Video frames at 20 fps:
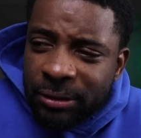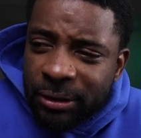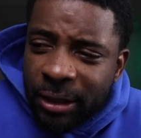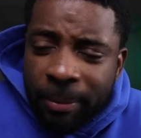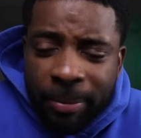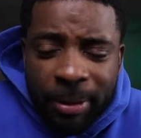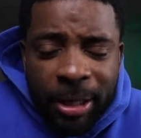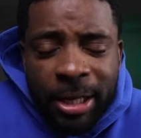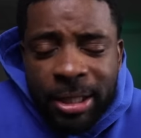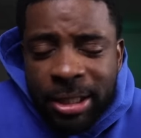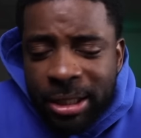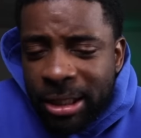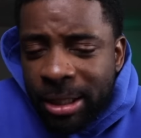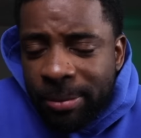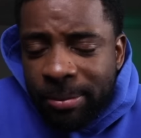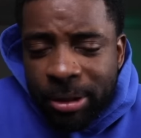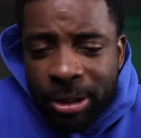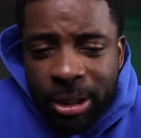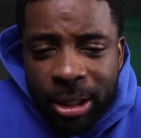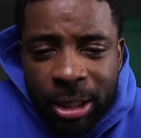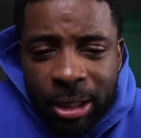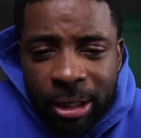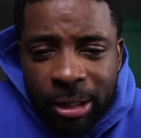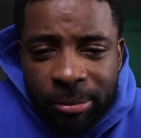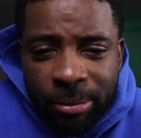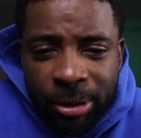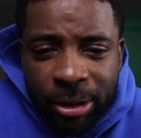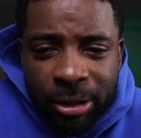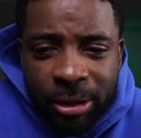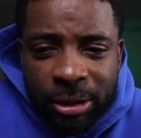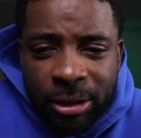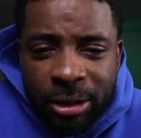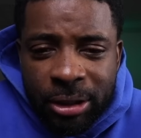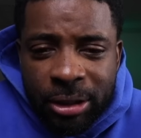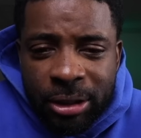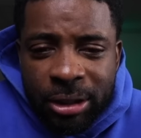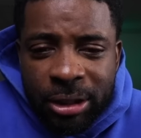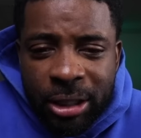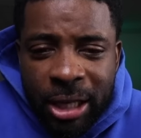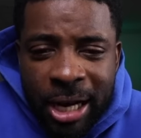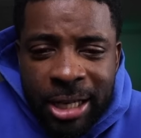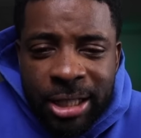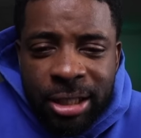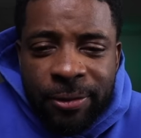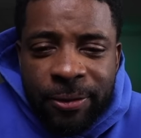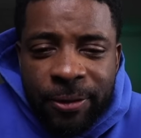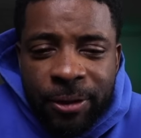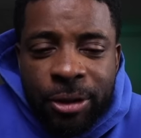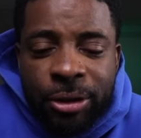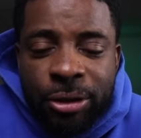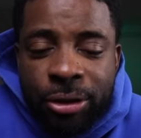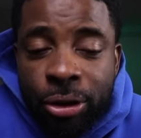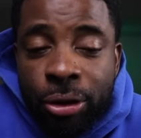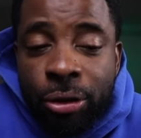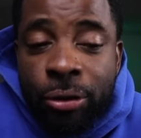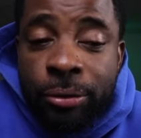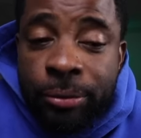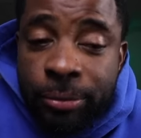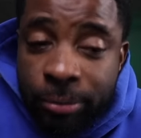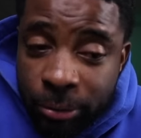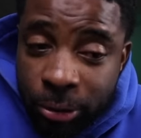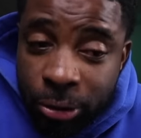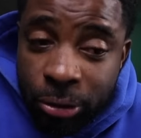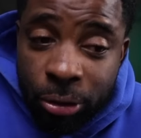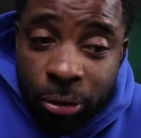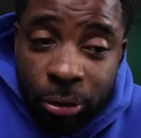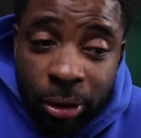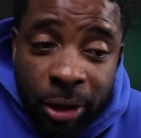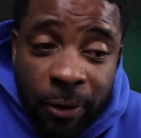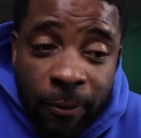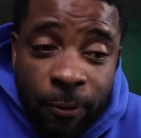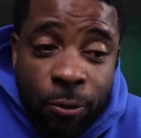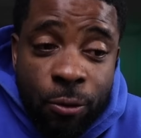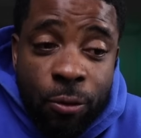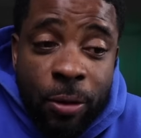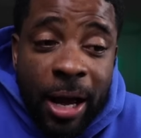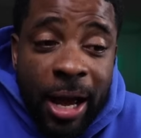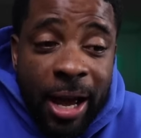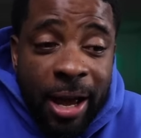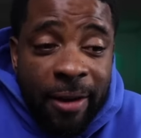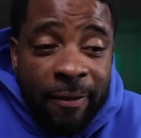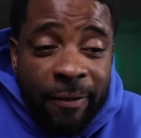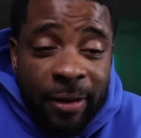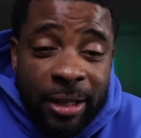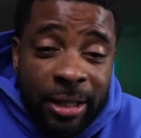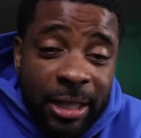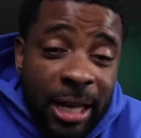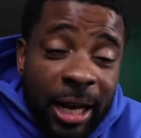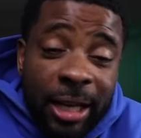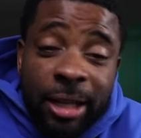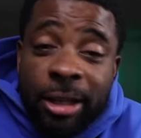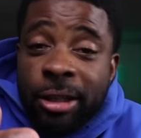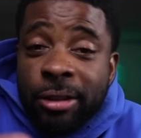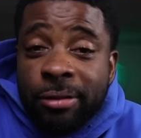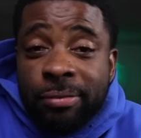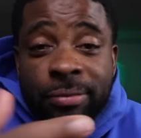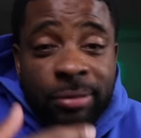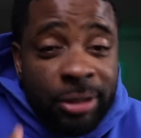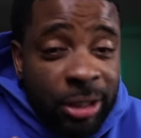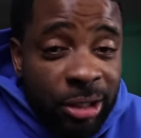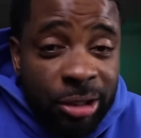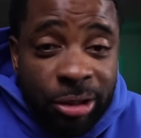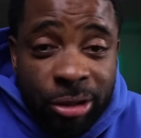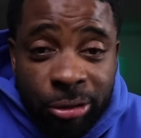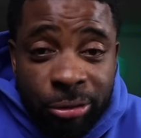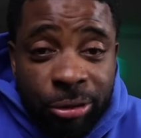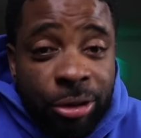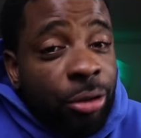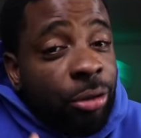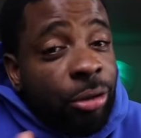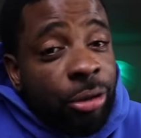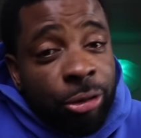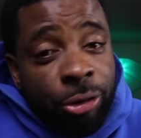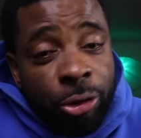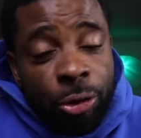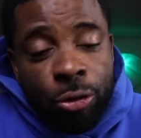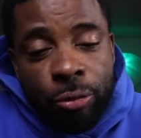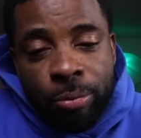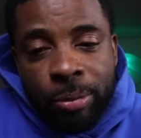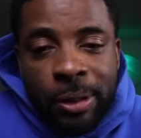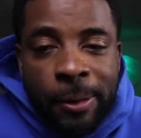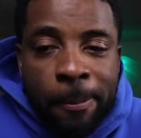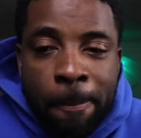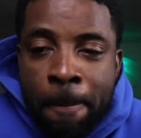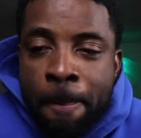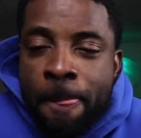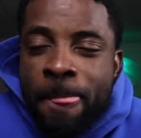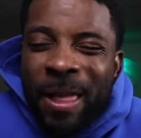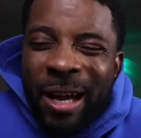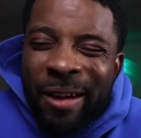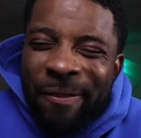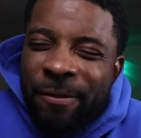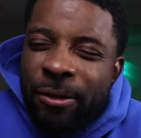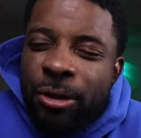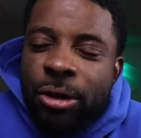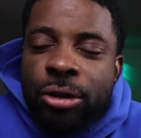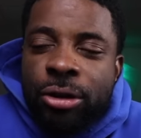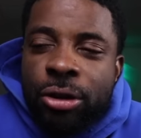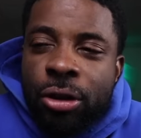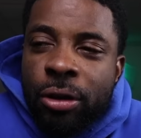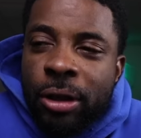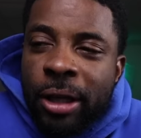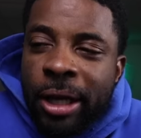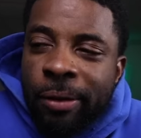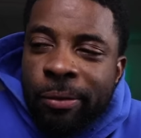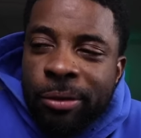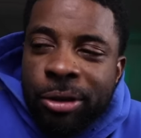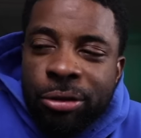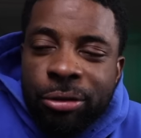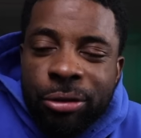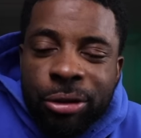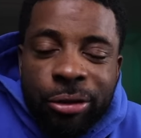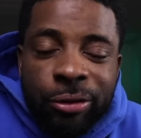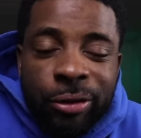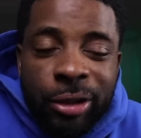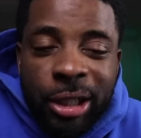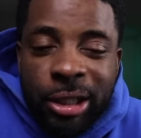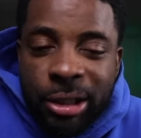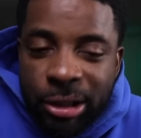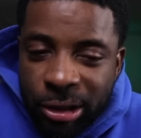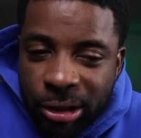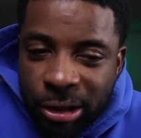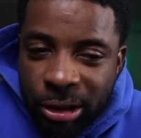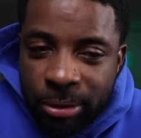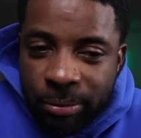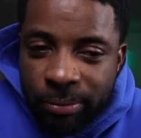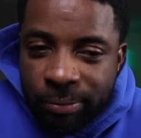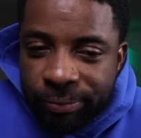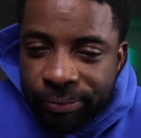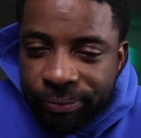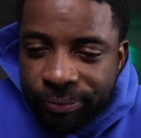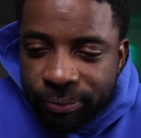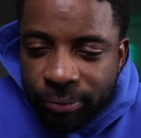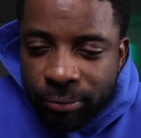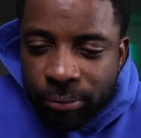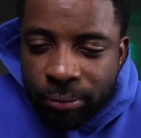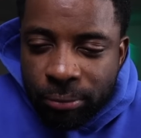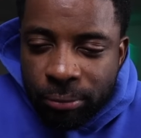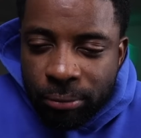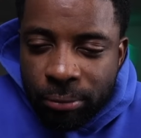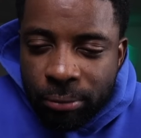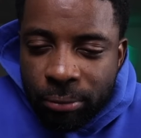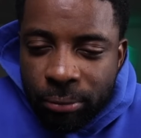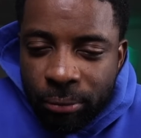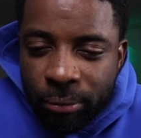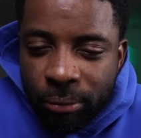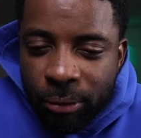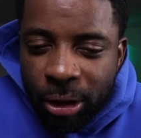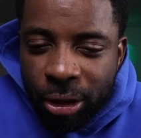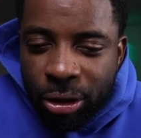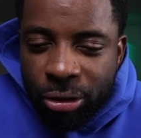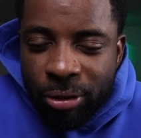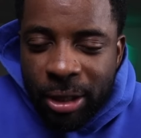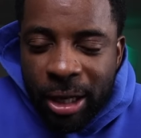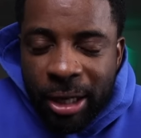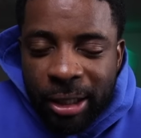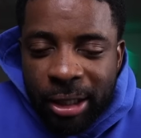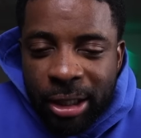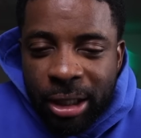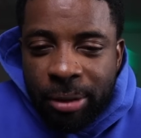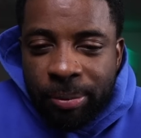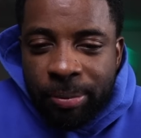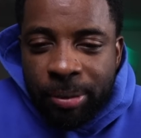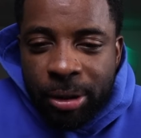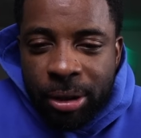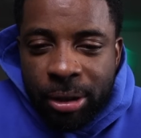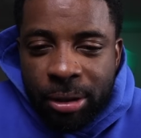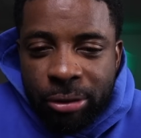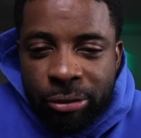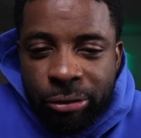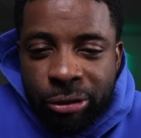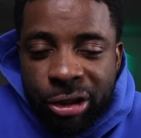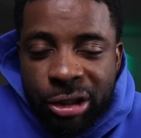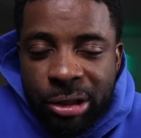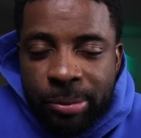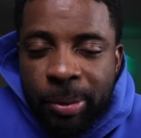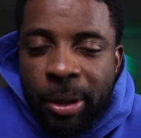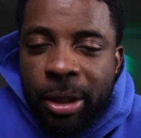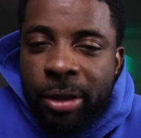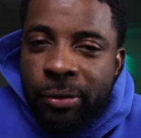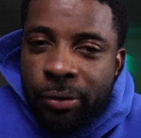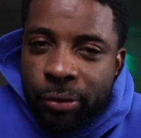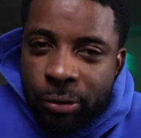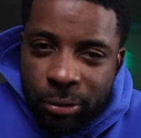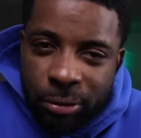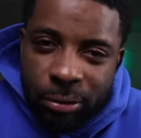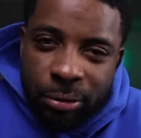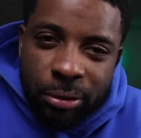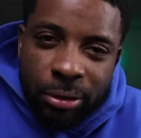I'm glad she kept it 100, man. I just feel as though, you know, if you have, and y'all could disagree or agree with me, I feel as though, like, when you're in a relationship, you got to keep it respectful.